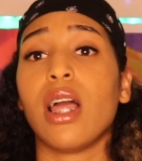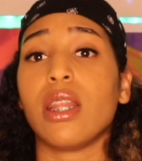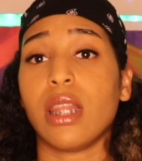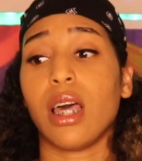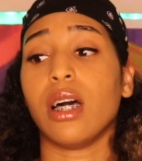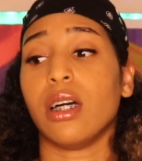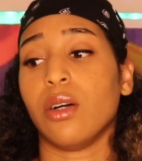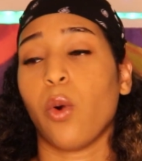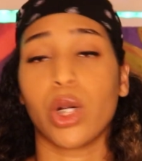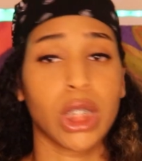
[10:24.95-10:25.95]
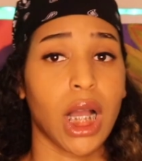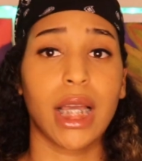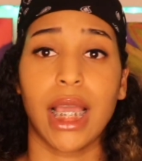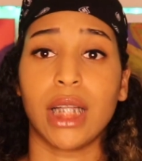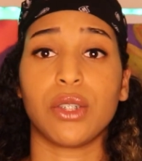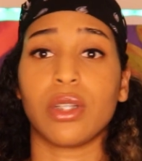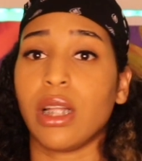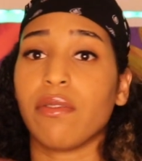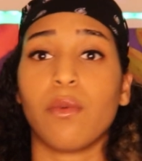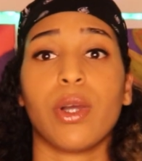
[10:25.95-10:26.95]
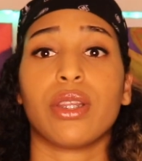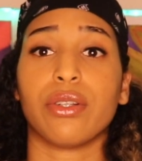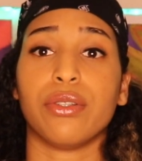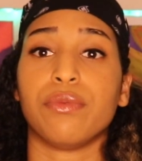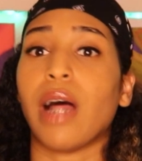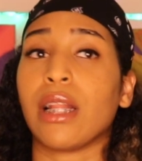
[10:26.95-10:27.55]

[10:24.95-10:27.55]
The order got canceled and never went through.